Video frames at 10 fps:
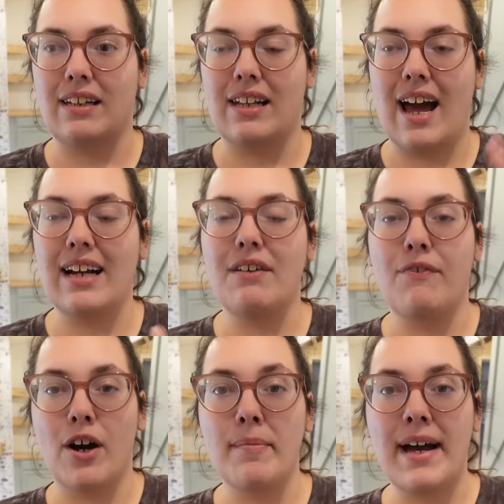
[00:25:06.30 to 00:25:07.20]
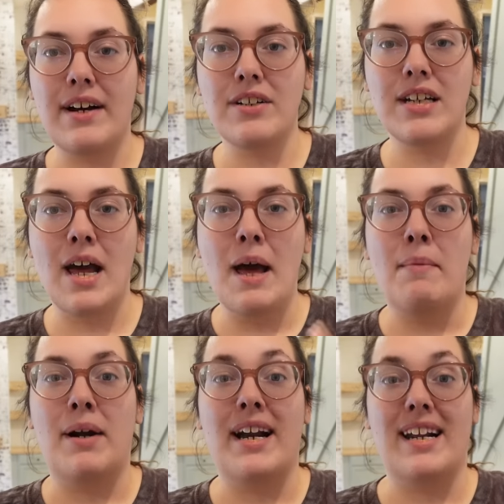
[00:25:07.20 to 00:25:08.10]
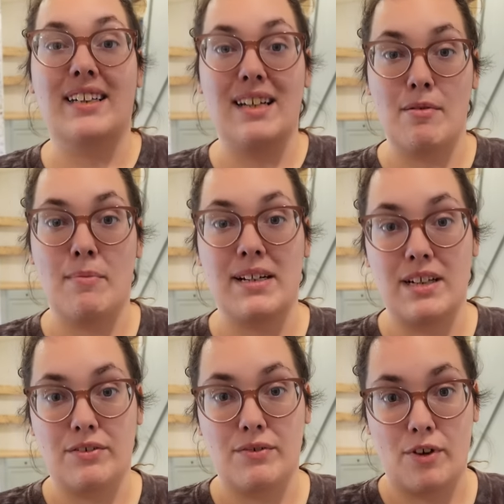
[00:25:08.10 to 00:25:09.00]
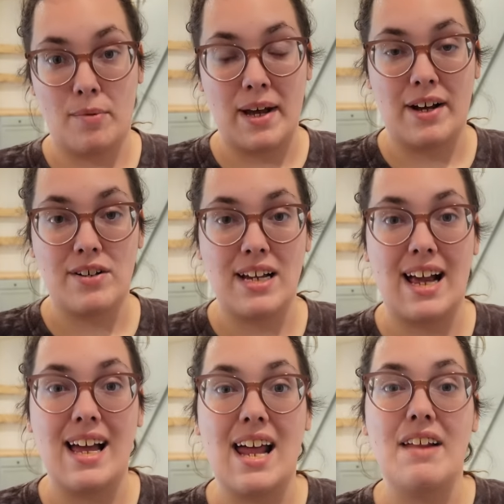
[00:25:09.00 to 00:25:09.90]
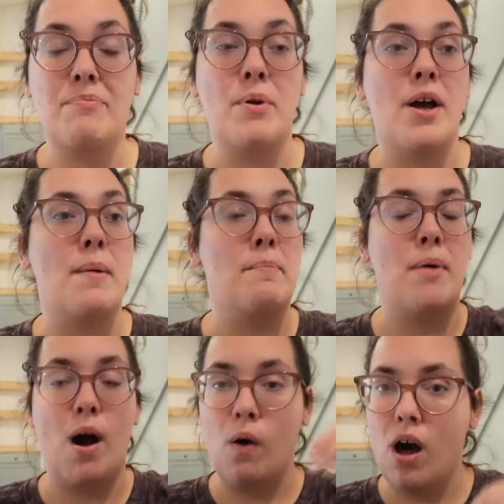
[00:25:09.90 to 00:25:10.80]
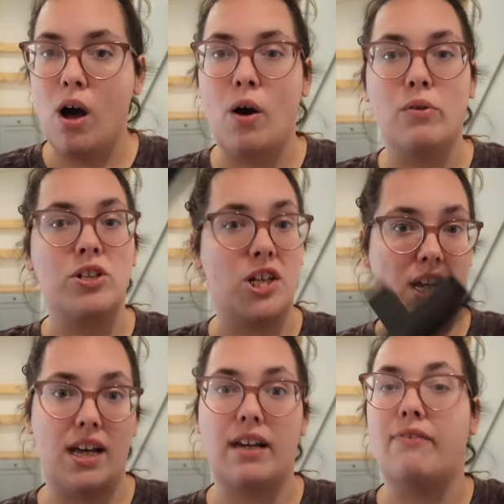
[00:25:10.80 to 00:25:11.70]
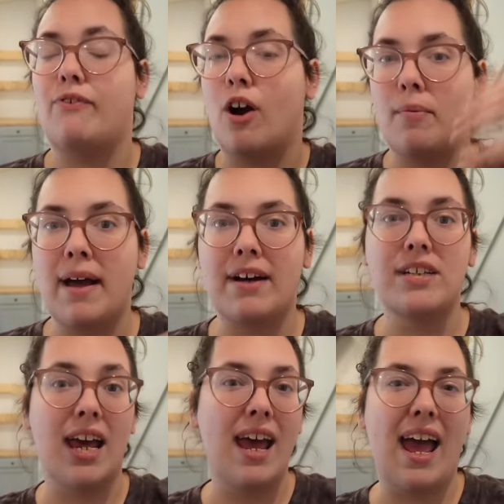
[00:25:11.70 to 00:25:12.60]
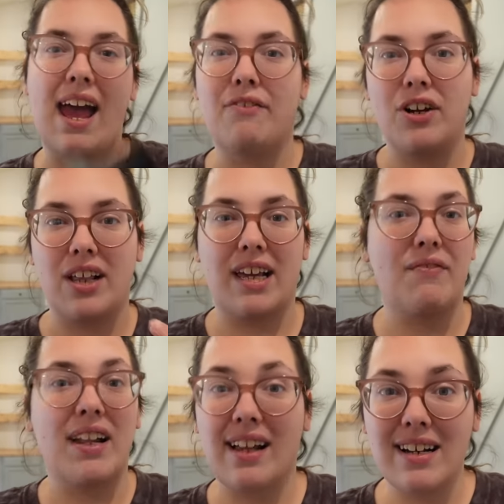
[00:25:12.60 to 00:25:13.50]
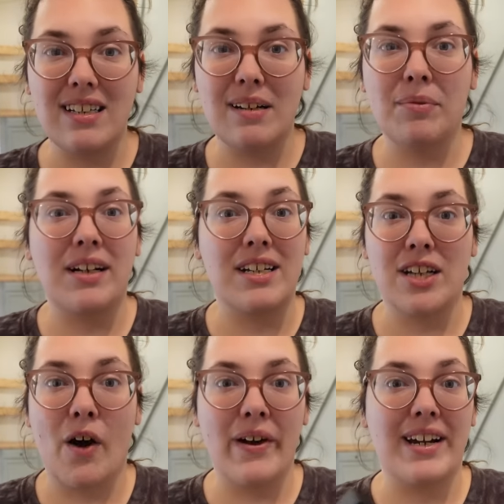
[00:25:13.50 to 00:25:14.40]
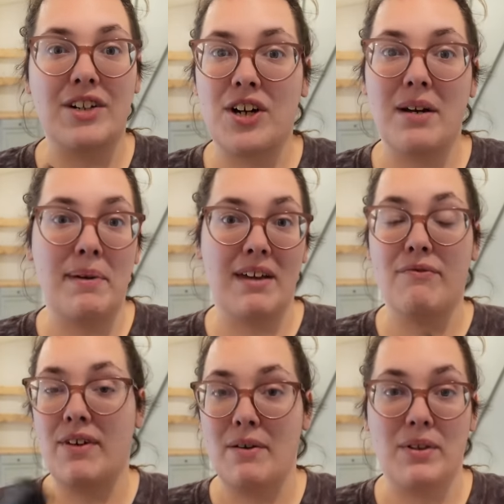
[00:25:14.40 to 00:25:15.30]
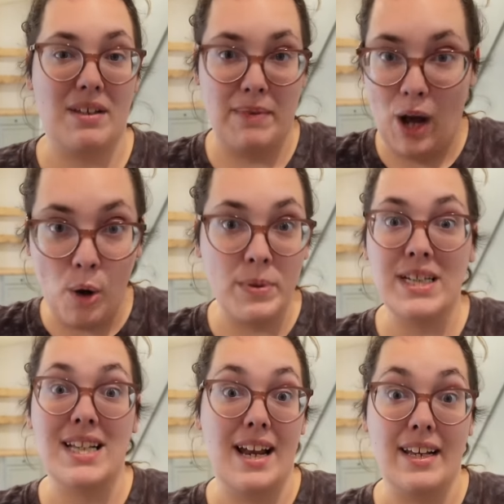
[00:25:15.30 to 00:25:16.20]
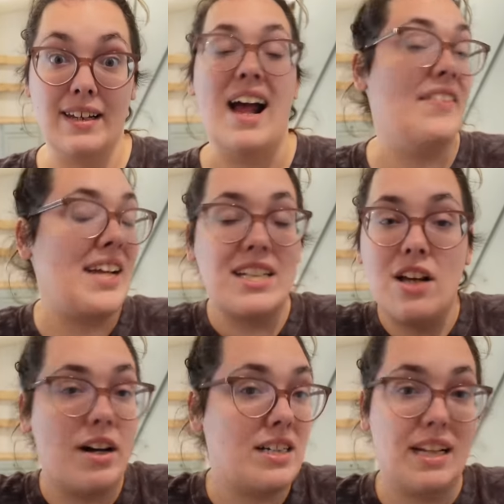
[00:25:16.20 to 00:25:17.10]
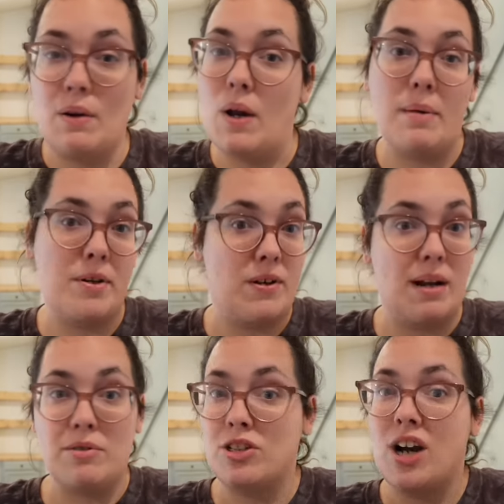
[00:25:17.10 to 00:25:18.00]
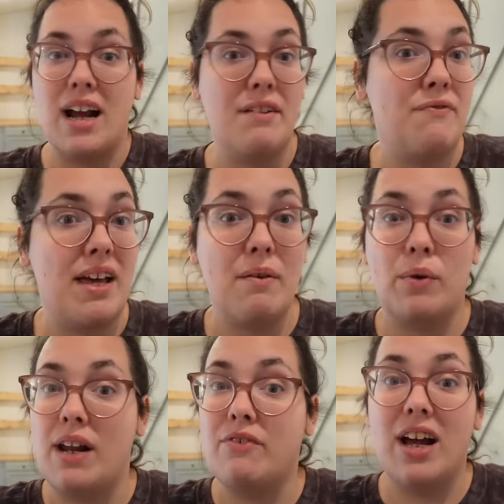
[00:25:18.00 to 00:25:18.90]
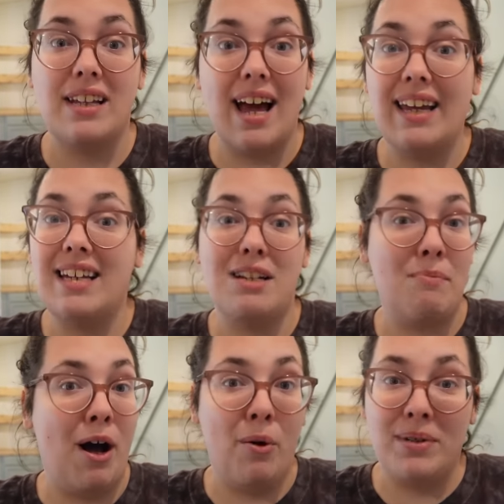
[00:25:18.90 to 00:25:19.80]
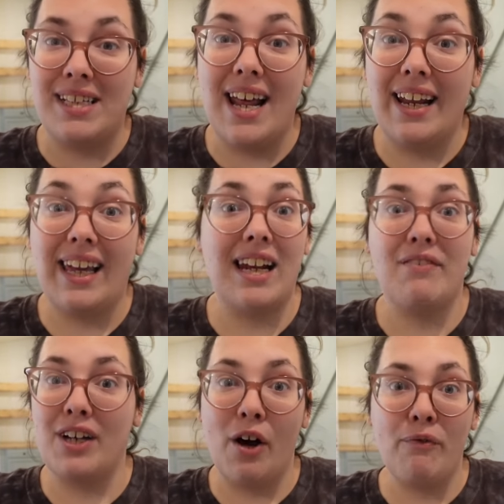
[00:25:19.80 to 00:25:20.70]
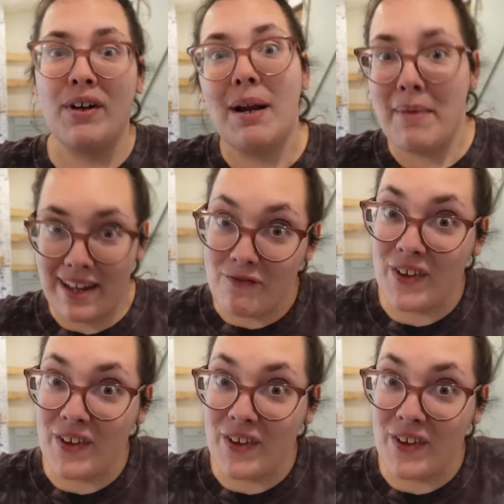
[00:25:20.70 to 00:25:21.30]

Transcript: liked farmhouse, but I didn't limit myself to farmhouse. I kind of put boho, chick, farmhouse, everything. If I liked something, I saw it and I tried to make it fit within my home aesthetic. And that's constantly what I'm doing. I'm just trying to fit whatever I like into my home aesthetic. And if it don't fit, I make it